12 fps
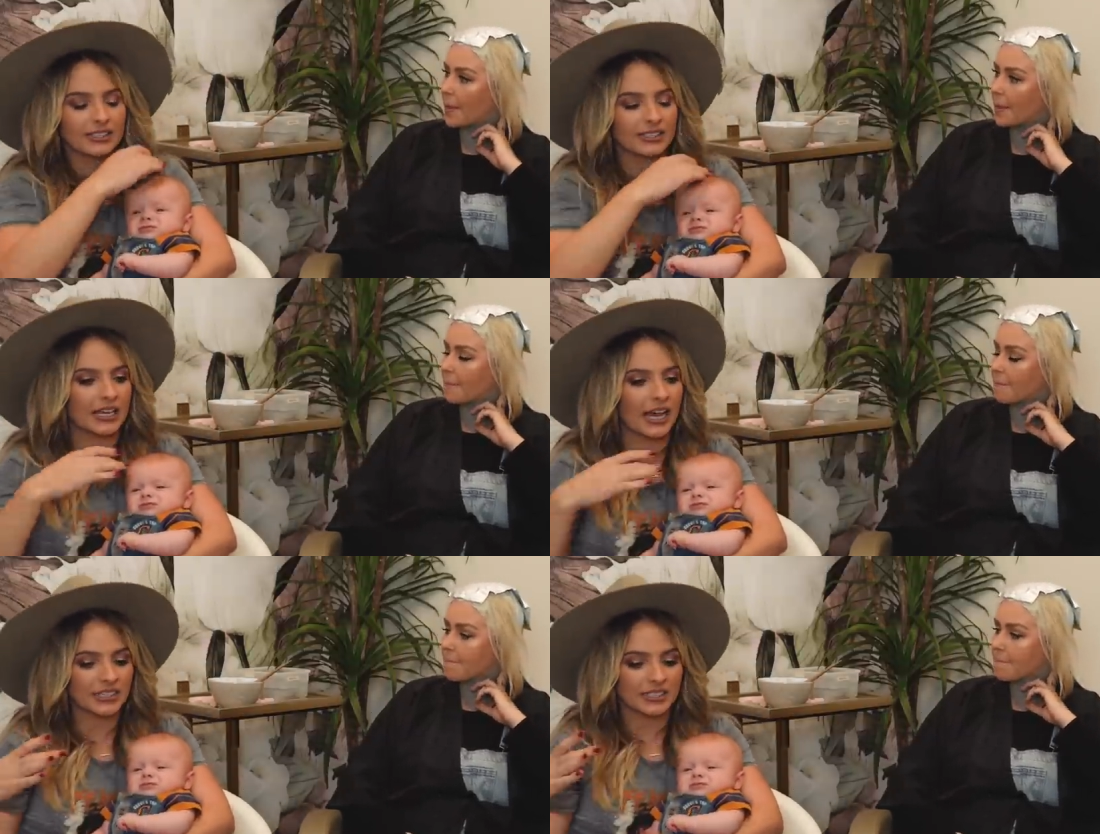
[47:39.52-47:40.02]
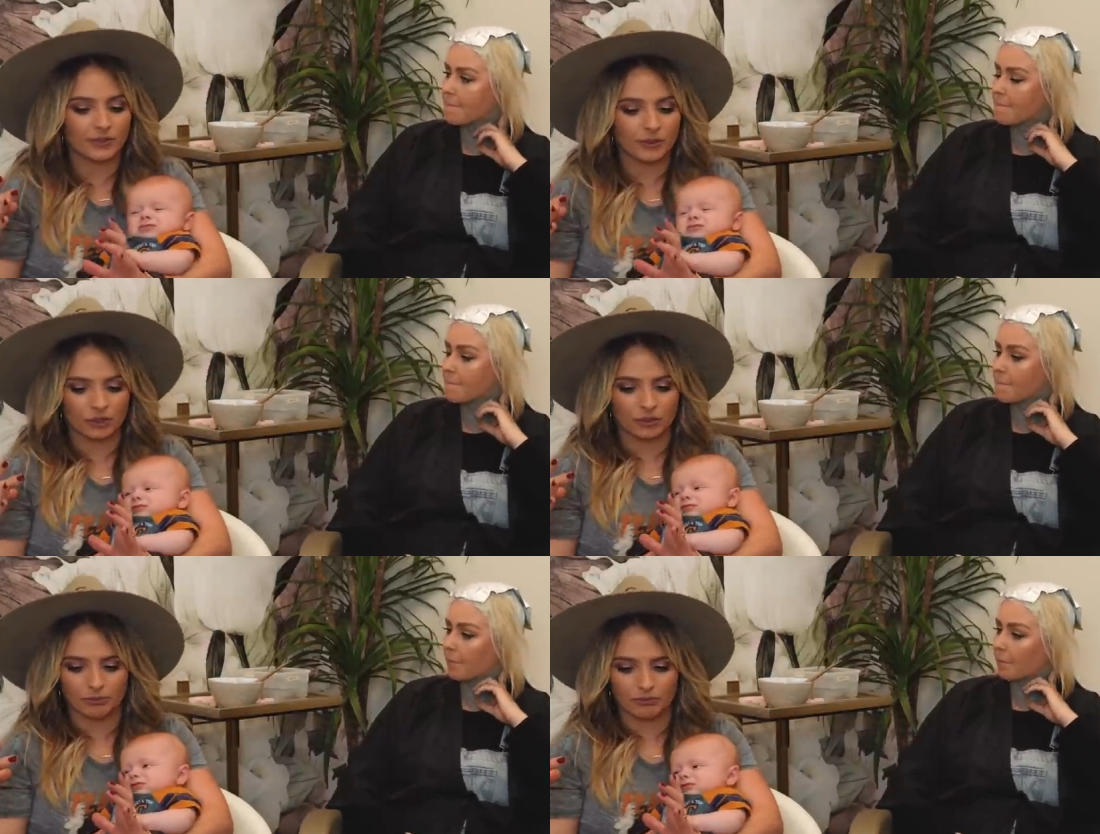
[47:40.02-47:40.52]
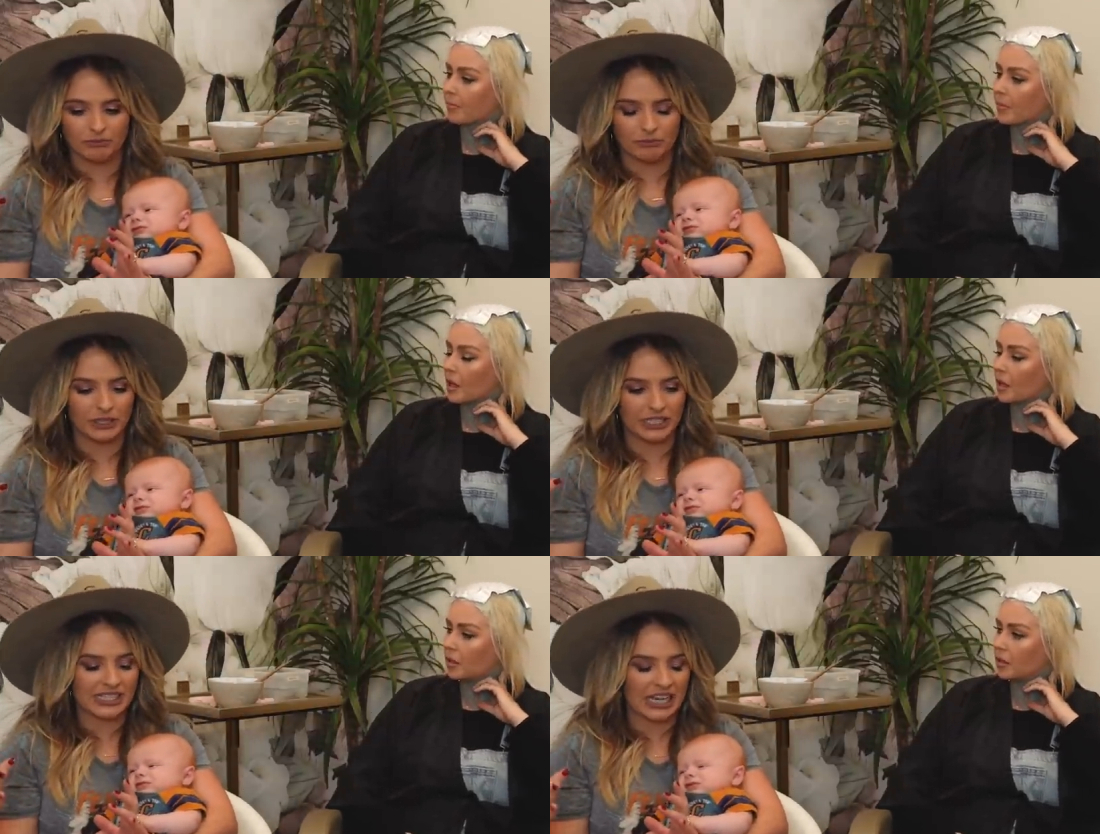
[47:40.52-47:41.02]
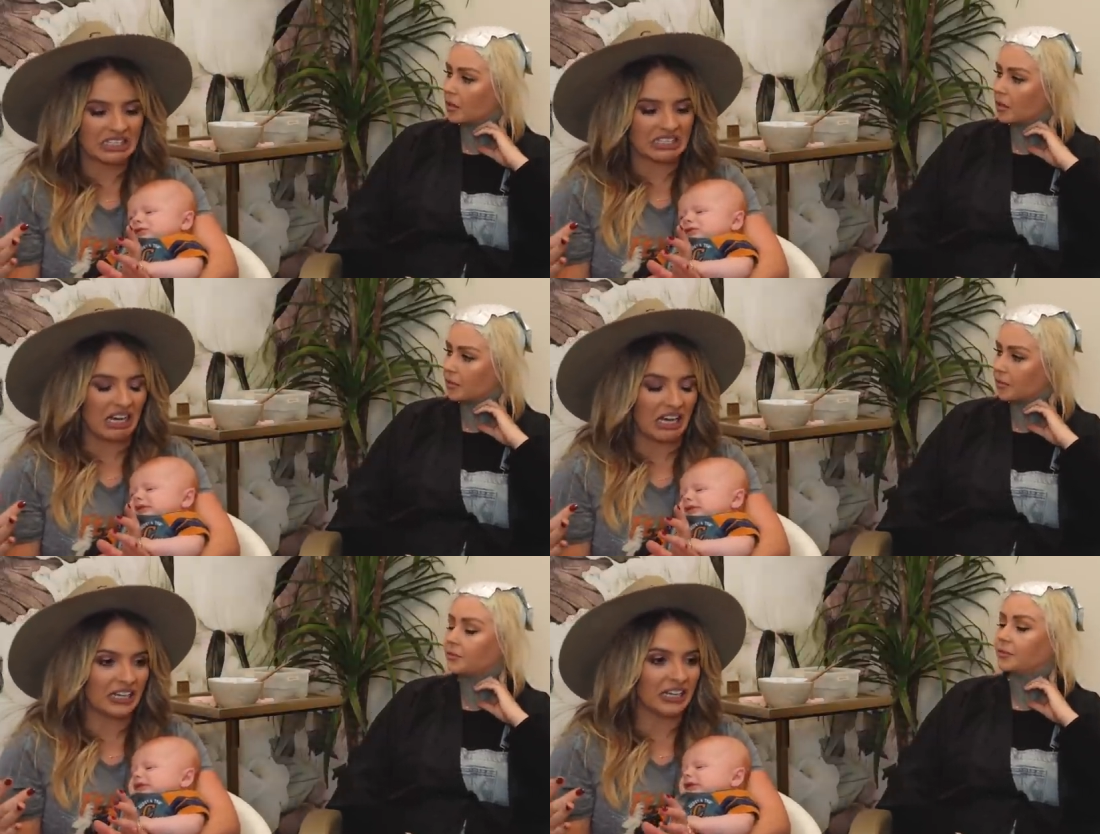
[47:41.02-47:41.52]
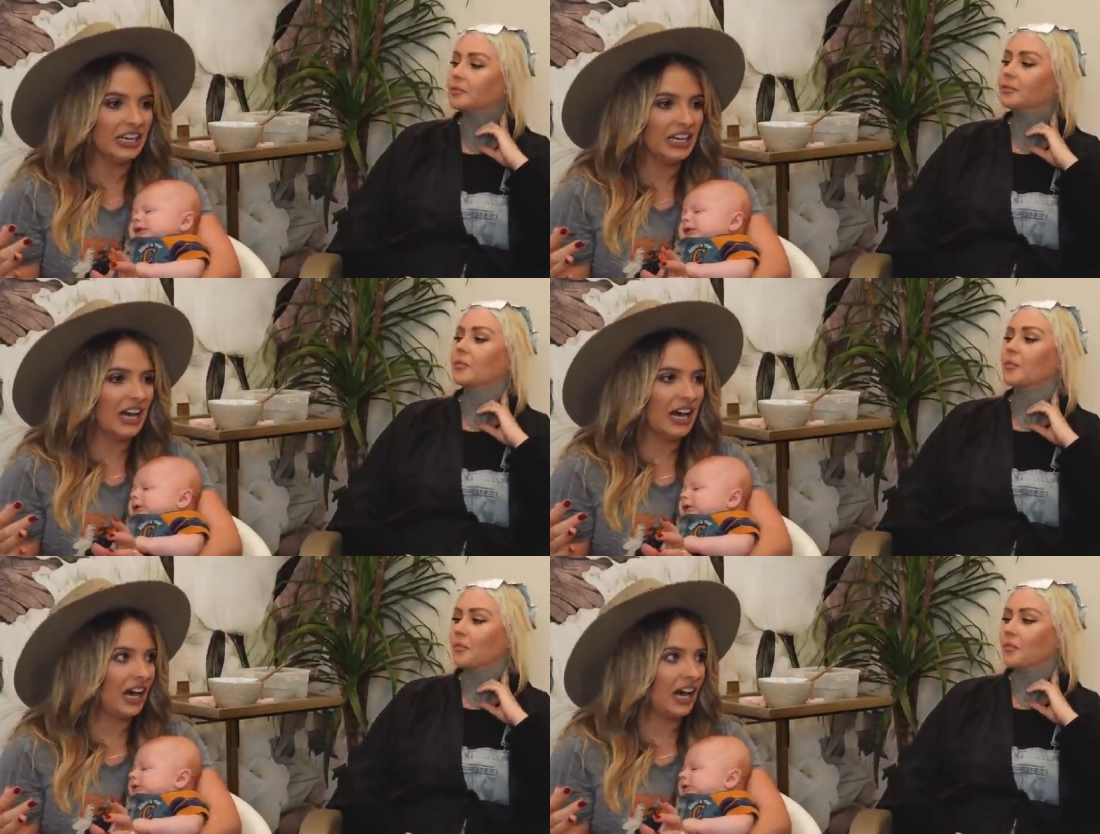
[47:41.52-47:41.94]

Speaker 1: the size of your placenta is